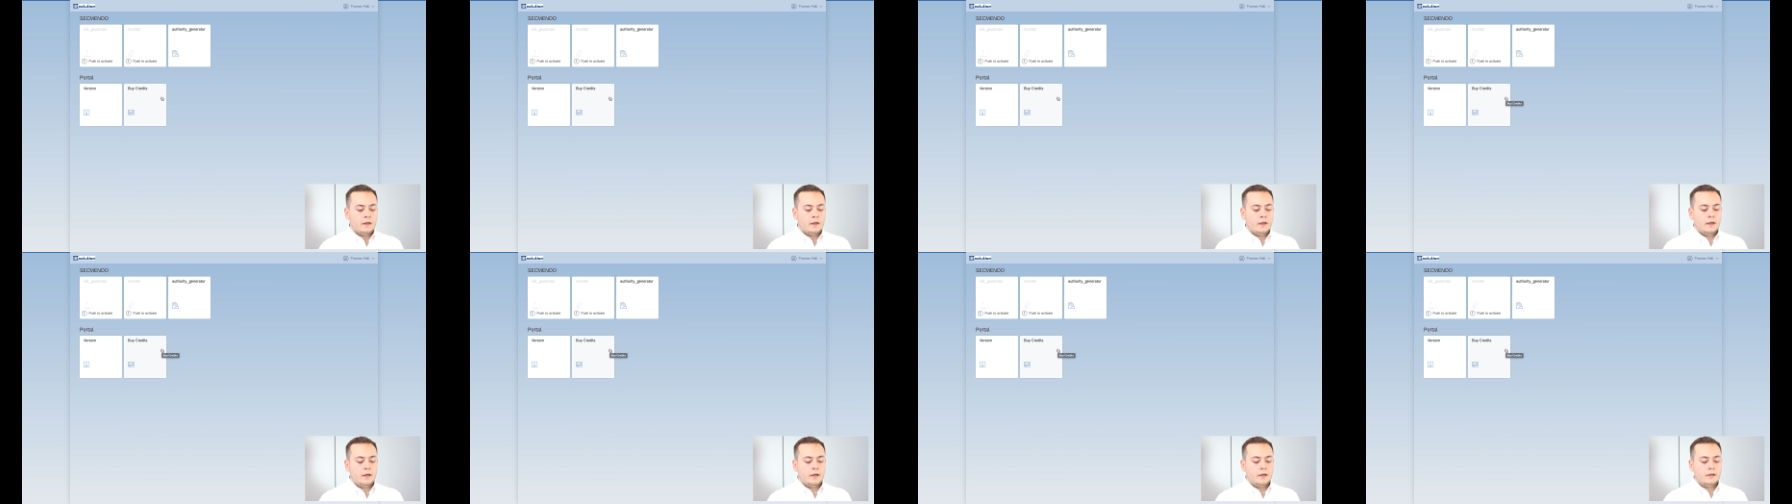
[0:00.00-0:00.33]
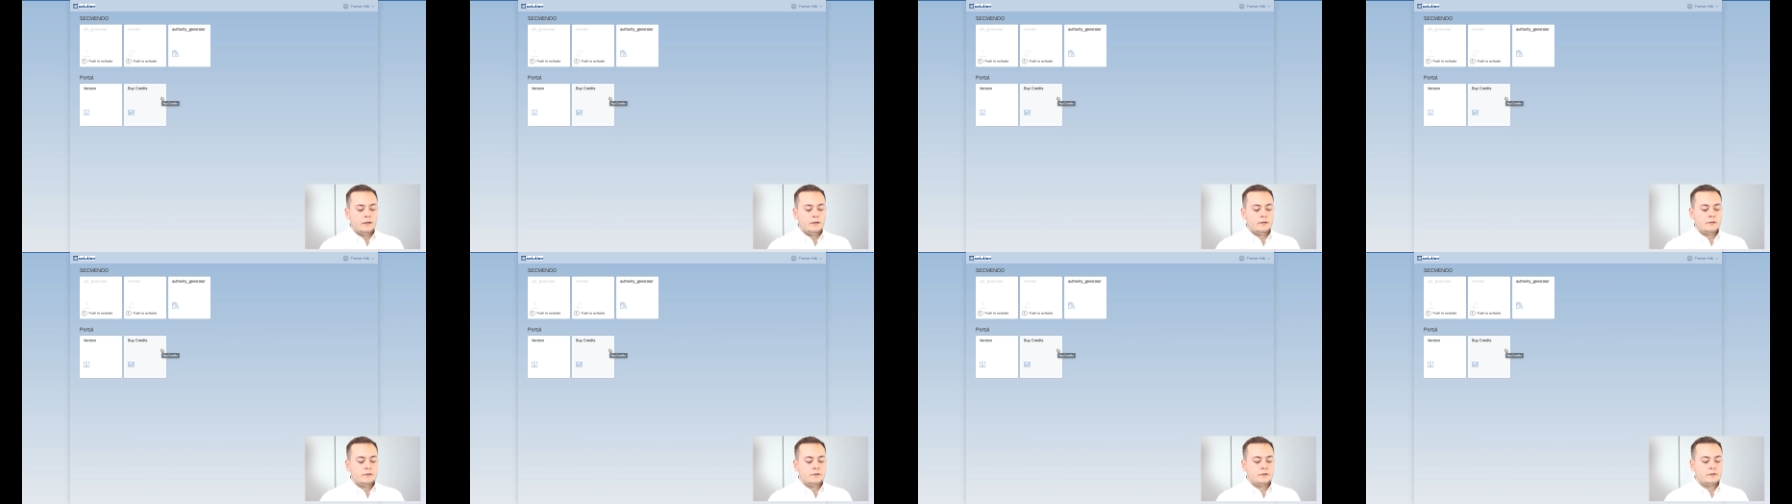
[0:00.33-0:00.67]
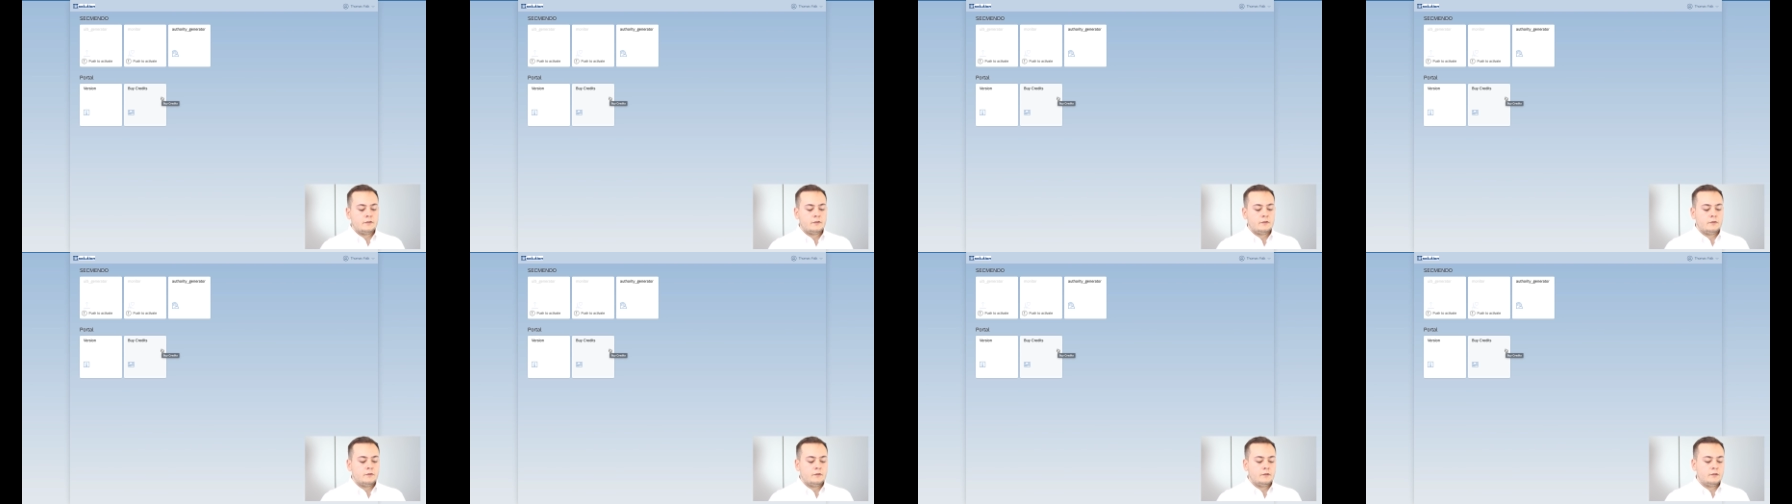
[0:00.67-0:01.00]

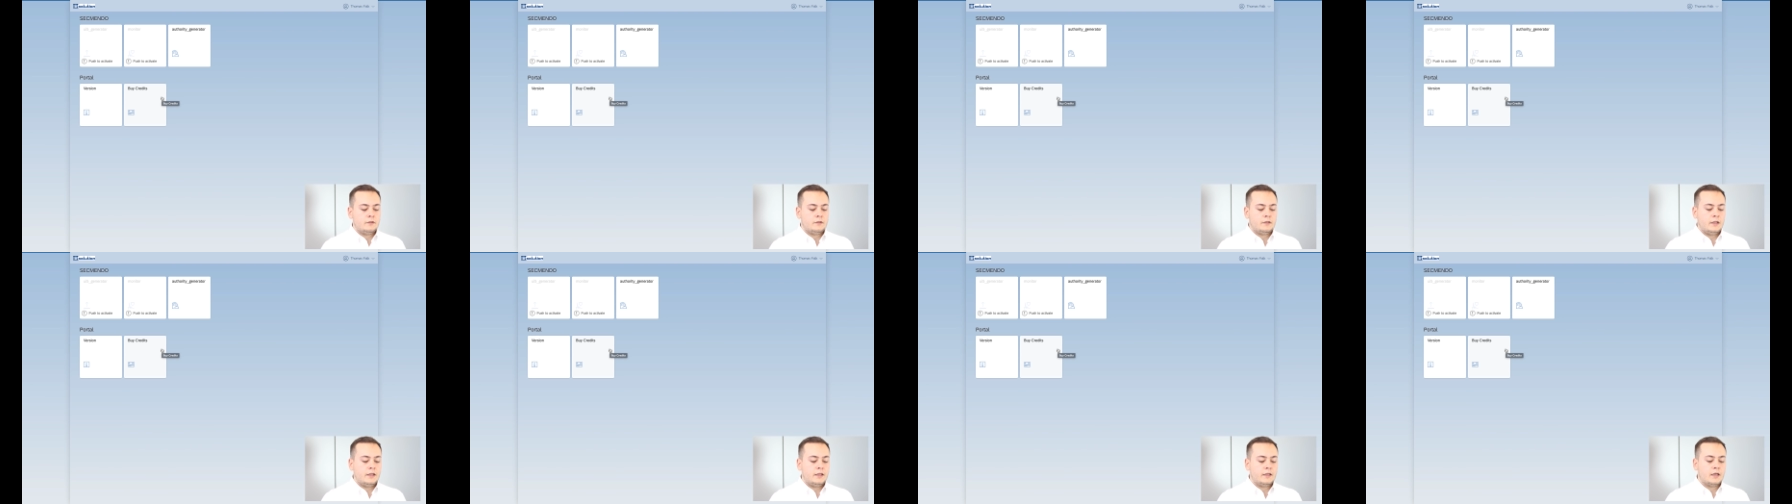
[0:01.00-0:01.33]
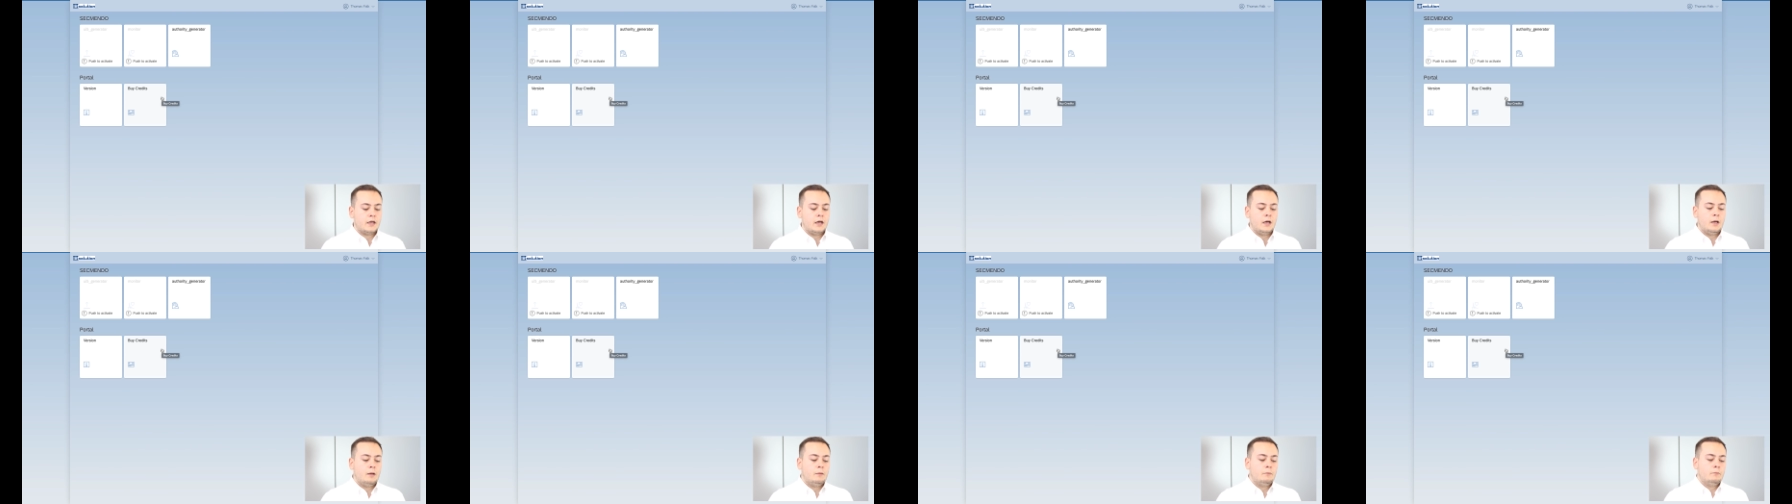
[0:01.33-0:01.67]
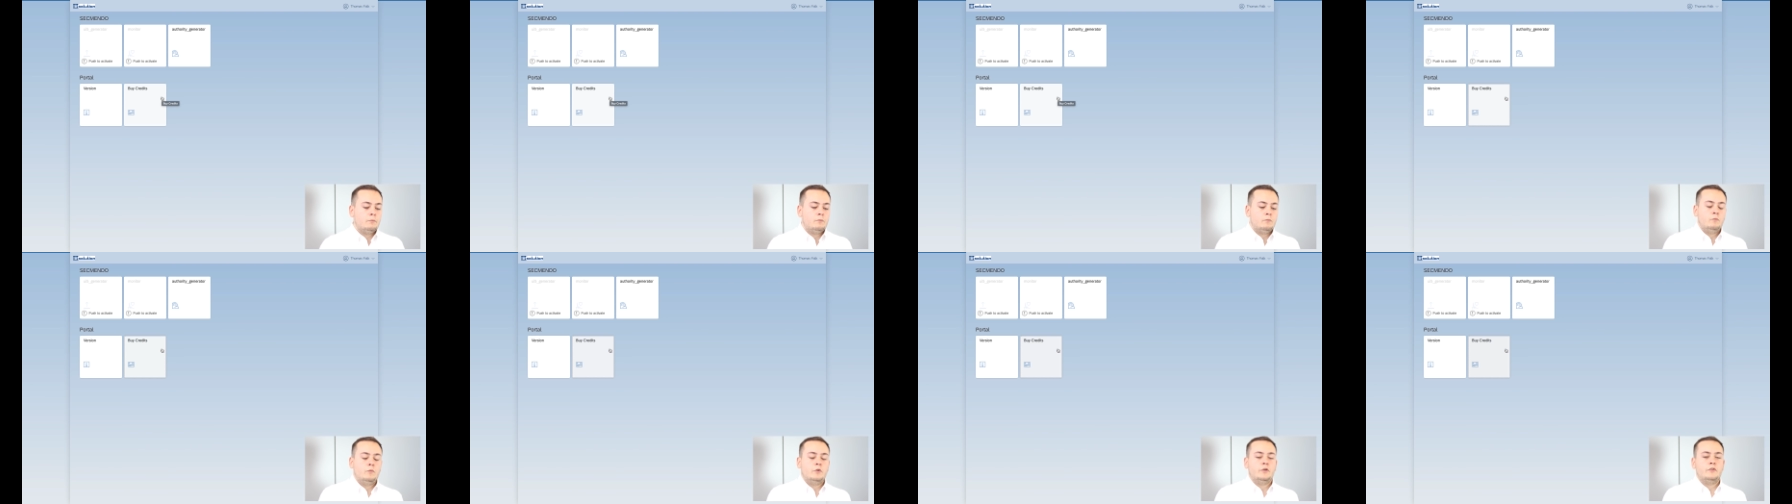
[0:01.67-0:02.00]
and they come